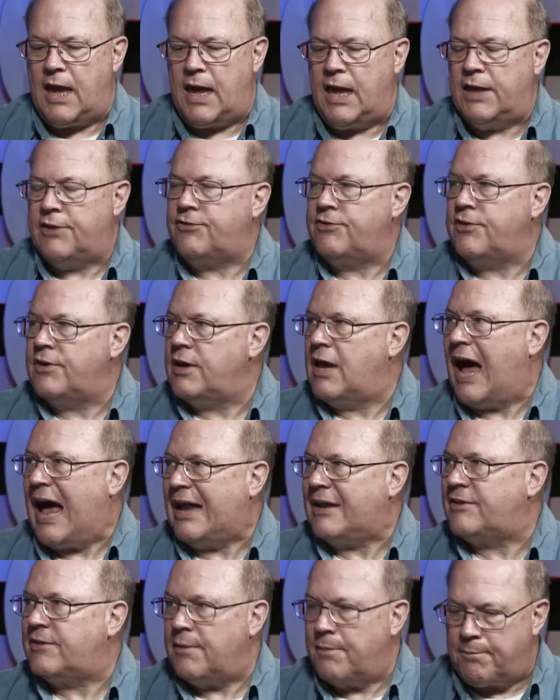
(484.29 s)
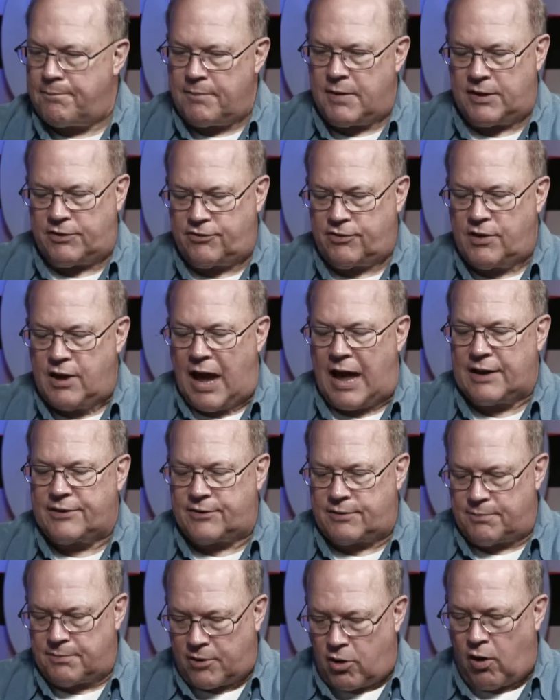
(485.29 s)
it's got to it's
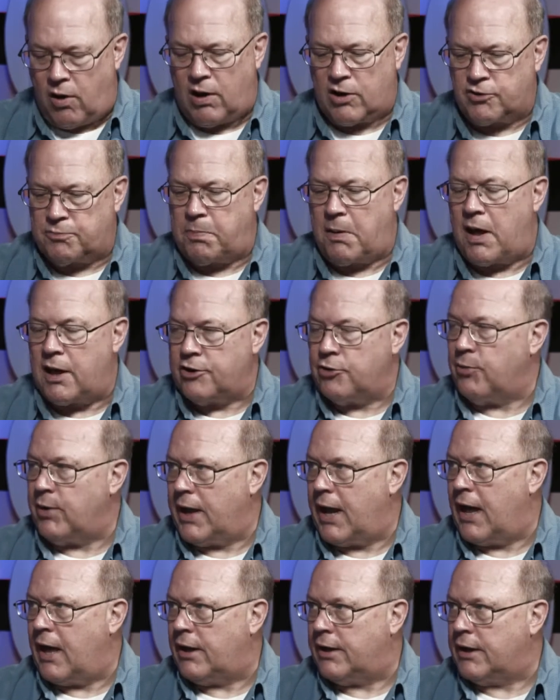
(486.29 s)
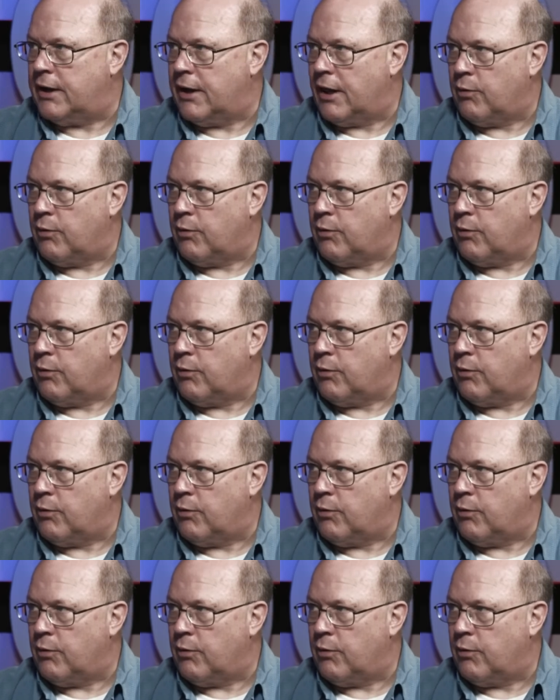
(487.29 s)
got to correspond to reality.